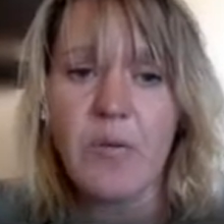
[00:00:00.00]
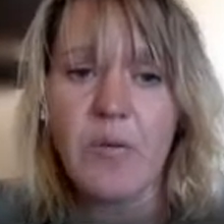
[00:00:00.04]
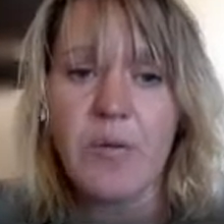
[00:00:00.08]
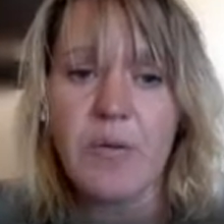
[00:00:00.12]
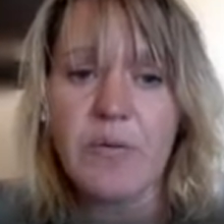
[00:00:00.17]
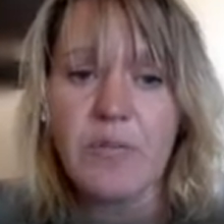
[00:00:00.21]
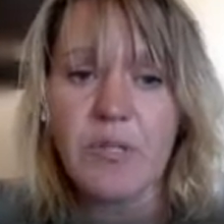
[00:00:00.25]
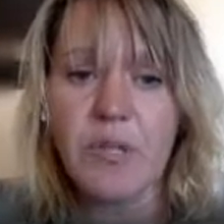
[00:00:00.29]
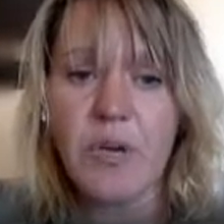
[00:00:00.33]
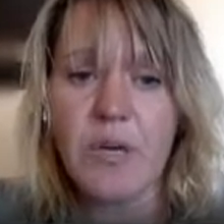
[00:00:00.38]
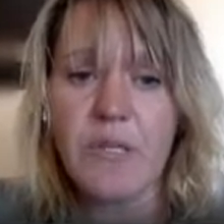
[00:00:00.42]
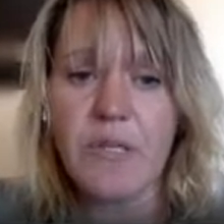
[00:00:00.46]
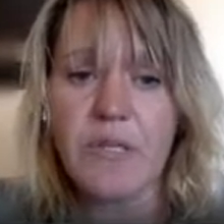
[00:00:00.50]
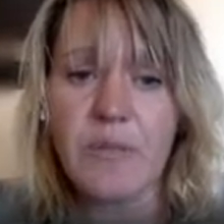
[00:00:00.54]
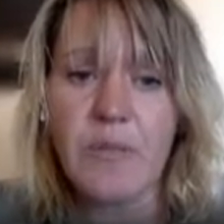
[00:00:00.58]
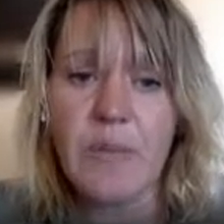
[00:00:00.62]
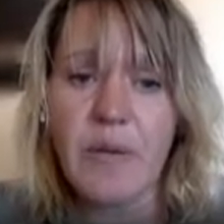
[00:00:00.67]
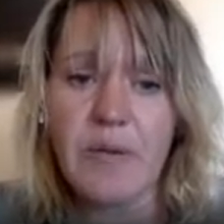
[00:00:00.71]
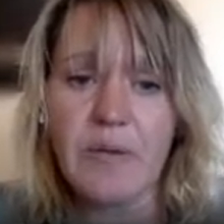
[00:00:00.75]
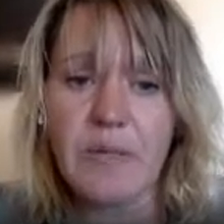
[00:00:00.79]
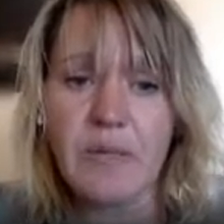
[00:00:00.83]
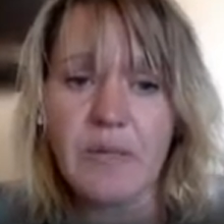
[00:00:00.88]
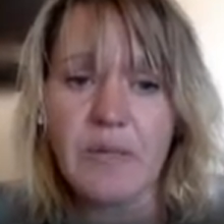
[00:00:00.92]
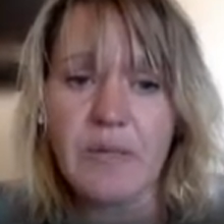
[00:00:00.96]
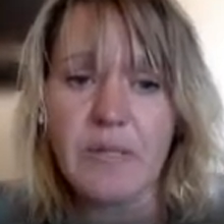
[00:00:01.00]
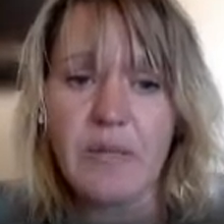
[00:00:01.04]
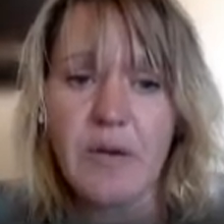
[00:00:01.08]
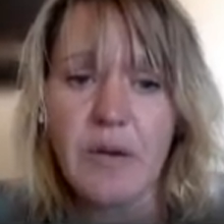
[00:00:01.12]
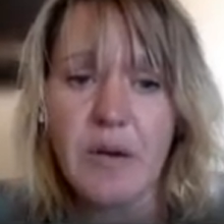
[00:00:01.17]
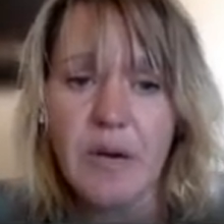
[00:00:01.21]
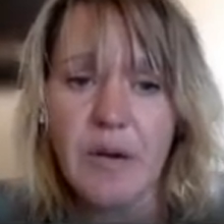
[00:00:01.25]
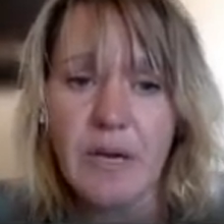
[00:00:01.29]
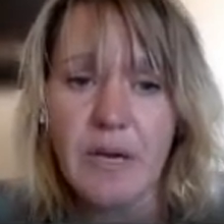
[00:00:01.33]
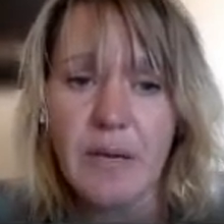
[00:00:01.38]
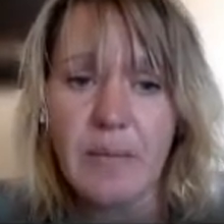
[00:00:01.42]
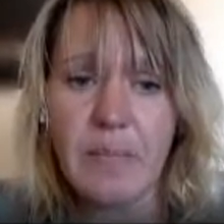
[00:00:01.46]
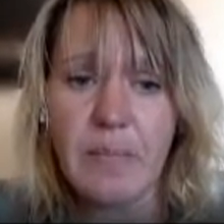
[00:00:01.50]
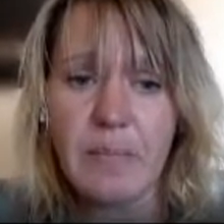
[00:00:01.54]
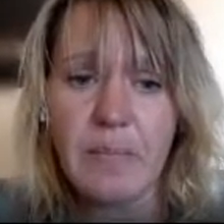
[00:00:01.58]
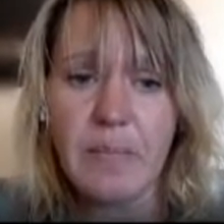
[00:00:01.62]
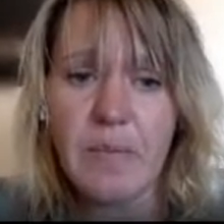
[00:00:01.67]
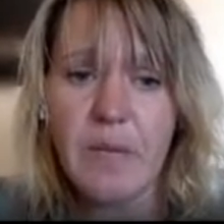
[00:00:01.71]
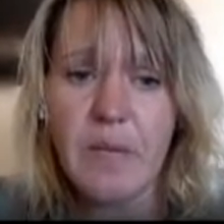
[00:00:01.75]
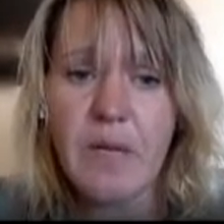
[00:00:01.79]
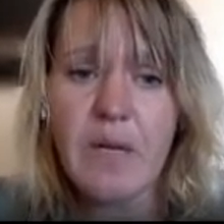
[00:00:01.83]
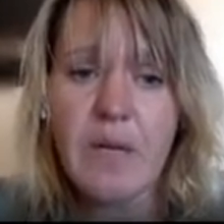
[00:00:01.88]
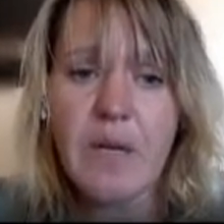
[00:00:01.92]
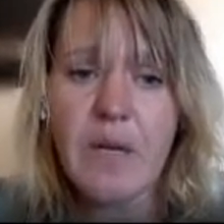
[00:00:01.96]
We've talked about the time.
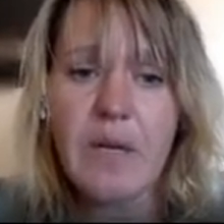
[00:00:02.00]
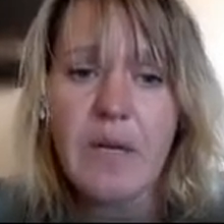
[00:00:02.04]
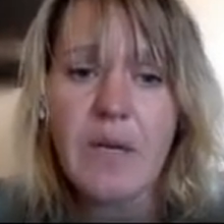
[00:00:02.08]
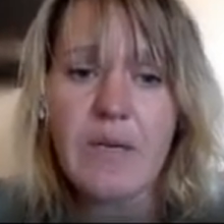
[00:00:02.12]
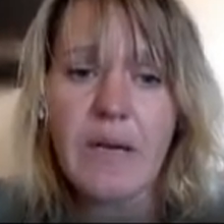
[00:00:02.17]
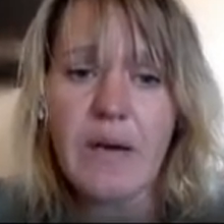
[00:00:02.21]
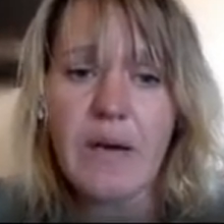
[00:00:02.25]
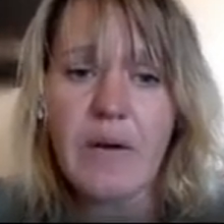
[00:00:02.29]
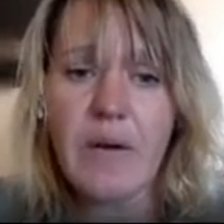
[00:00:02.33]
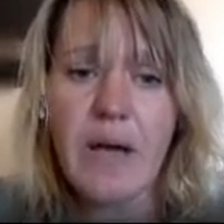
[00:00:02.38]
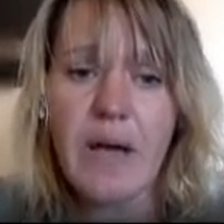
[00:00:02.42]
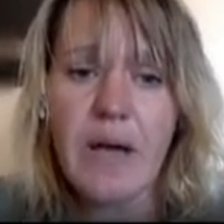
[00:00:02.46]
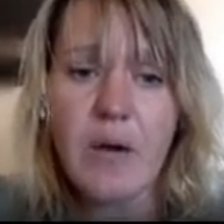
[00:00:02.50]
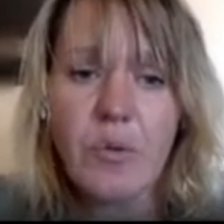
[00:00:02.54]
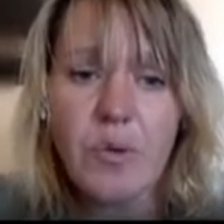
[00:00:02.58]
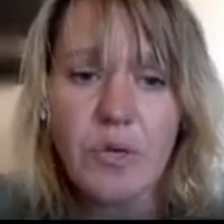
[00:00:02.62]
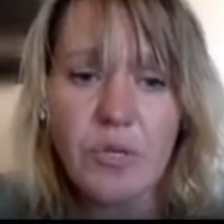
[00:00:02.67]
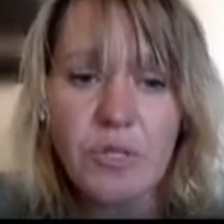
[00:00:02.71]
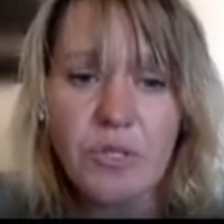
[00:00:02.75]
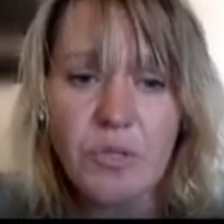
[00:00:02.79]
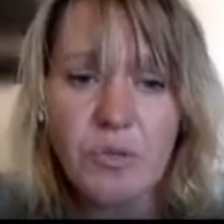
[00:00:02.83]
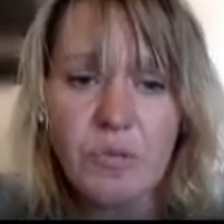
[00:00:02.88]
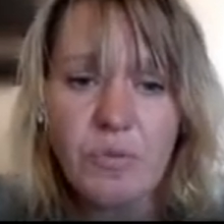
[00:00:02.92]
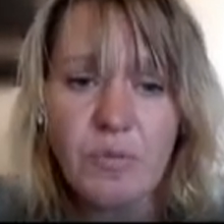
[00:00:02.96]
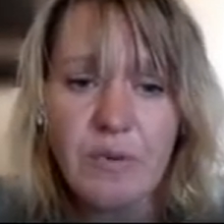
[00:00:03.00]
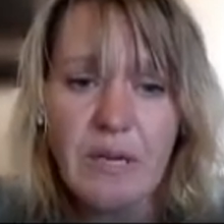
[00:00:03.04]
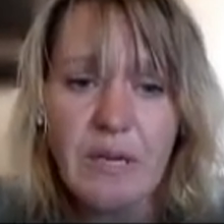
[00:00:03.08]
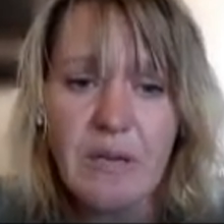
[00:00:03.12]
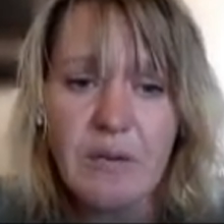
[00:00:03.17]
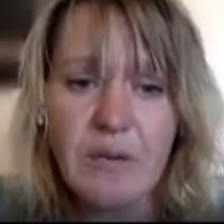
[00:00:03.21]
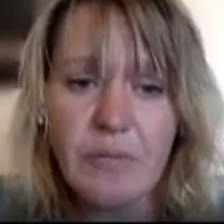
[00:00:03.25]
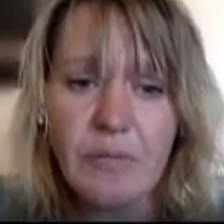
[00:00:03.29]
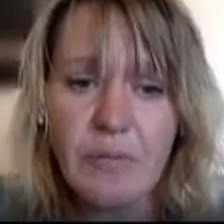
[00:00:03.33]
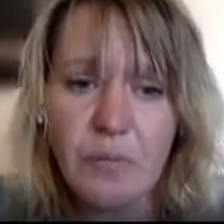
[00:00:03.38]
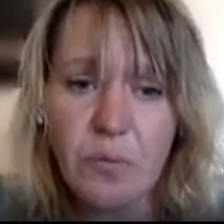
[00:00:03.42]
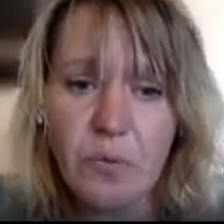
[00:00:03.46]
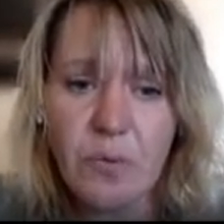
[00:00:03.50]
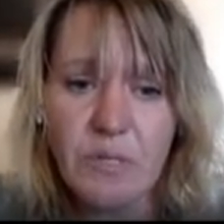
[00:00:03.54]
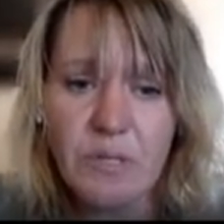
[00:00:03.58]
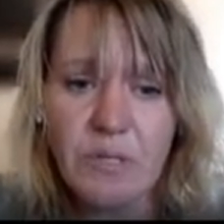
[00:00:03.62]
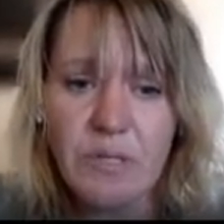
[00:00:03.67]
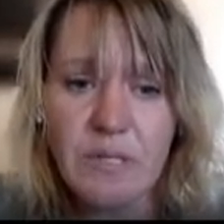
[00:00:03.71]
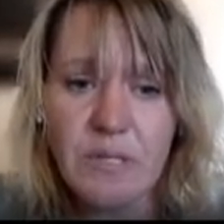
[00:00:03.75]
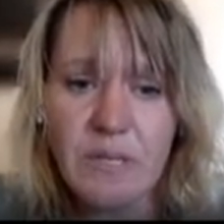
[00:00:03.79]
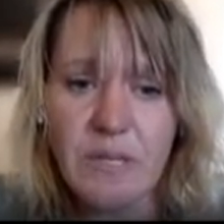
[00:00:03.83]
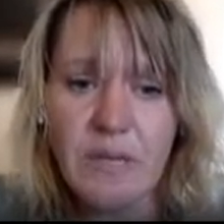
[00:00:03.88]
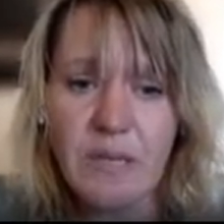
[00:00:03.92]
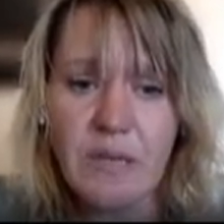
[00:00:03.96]
Now, how could you reinforce
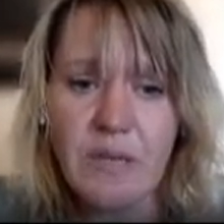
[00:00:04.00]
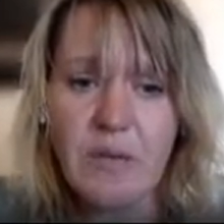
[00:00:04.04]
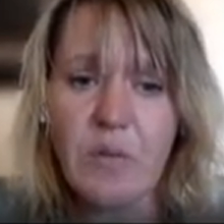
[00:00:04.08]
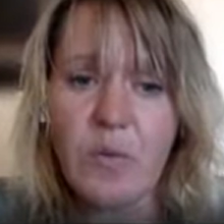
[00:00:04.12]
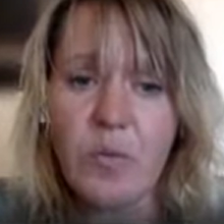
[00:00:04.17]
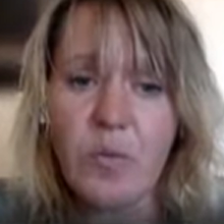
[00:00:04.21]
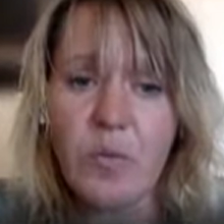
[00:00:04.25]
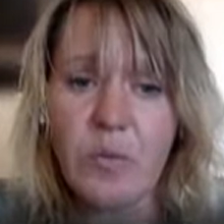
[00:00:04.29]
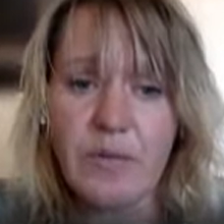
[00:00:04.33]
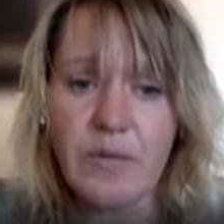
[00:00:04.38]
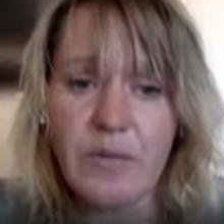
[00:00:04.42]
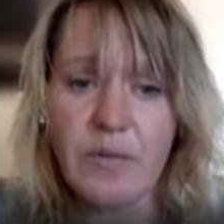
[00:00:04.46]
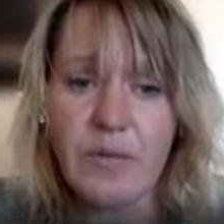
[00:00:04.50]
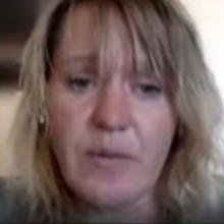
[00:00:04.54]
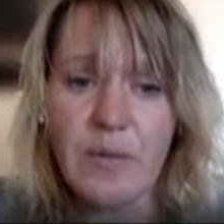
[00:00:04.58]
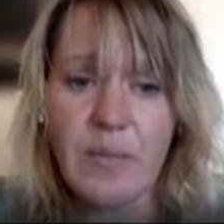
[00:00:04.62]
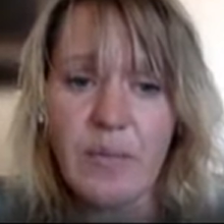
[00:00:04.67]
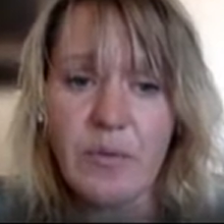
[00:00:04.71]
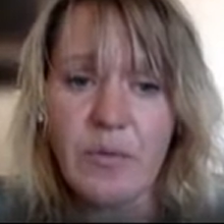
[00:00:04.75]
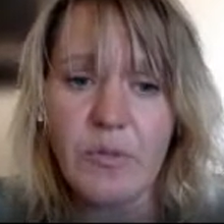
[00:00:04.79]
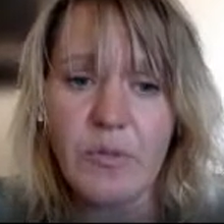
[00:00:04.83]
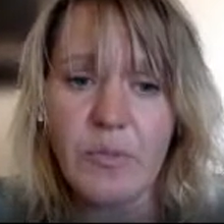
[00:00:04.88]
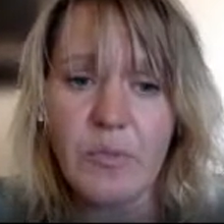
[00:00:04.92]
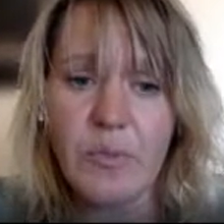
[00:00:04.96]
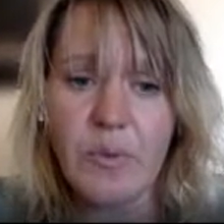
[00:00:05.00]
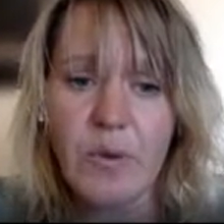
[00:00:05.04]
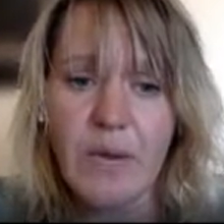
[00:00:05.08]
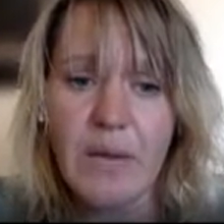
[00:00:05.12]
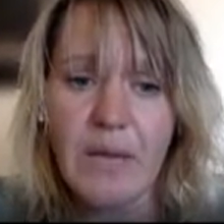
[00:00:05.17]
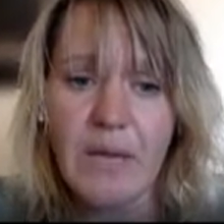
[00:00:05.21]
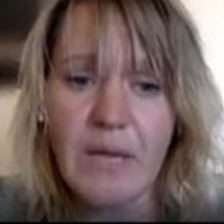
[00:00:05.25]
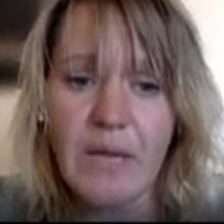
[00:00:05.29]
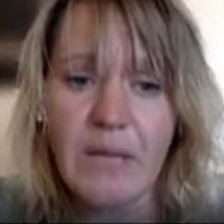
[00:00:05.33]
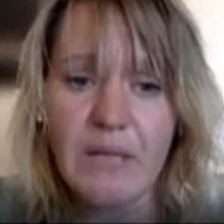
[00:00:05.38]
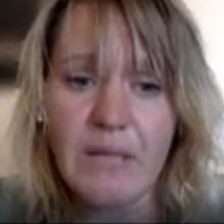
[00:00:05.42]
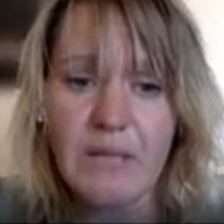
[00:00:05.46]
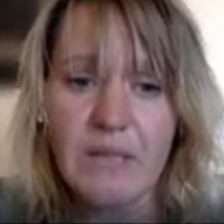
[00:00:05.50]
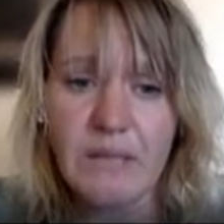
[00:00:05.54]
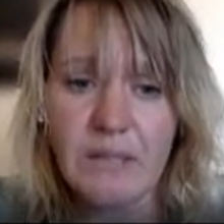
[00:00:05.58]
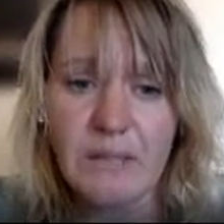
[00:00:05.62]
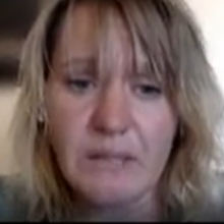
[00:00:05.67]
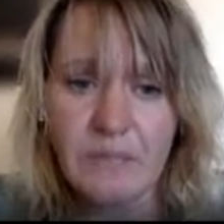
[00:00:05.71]
it with labeled praise?